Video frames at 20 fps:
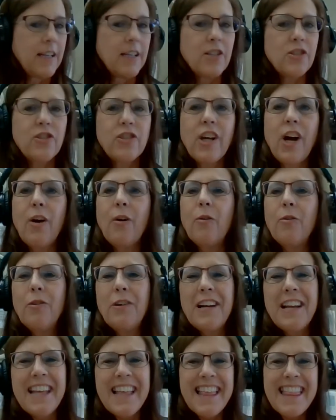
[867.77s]
So,
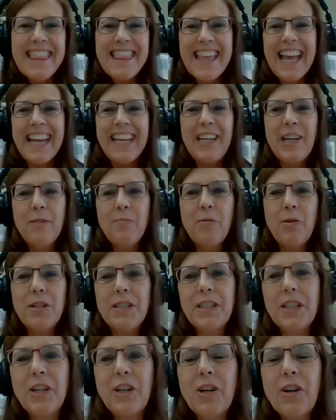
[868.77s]
thank you,
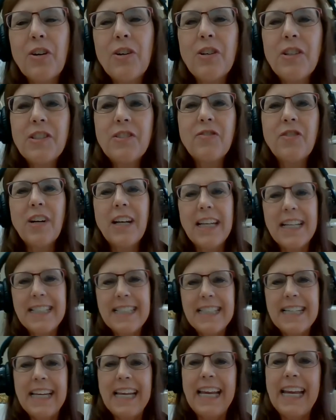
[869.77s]
boys and girls, for
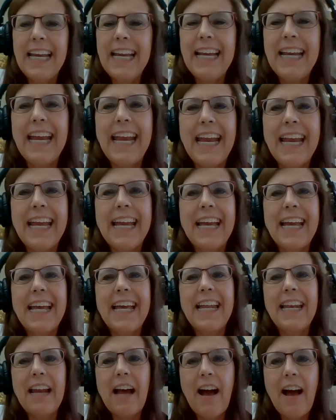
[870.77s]
listening.
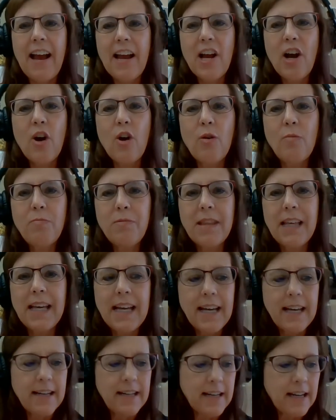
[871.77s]
And I hope
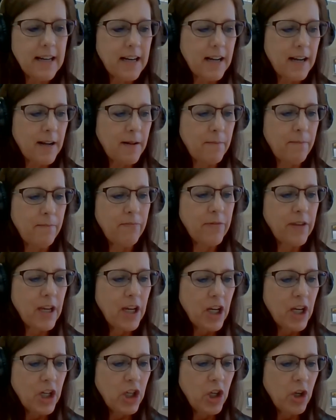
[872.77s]
that
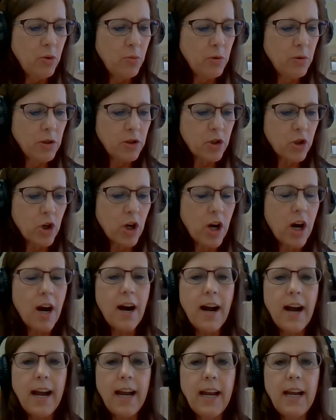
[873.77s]
you will
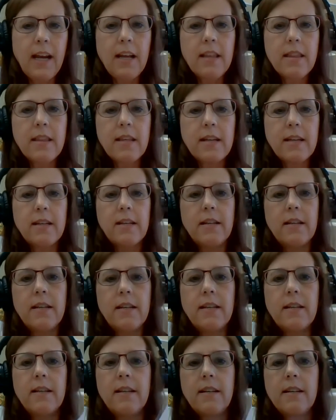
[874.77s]
try the
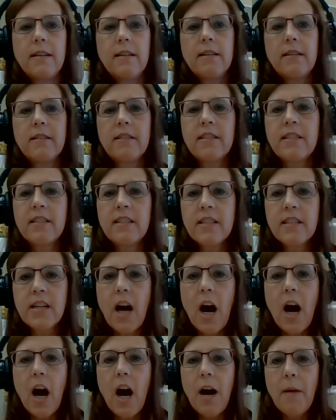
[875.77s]

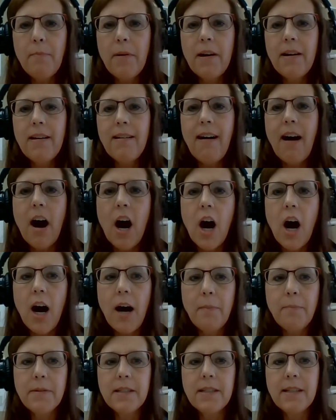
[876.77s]
stop,
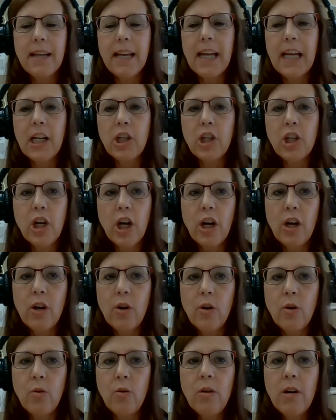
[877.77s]
opt, and
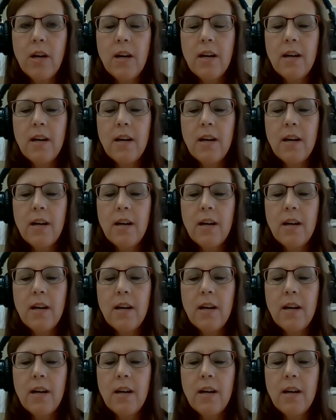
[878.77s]
go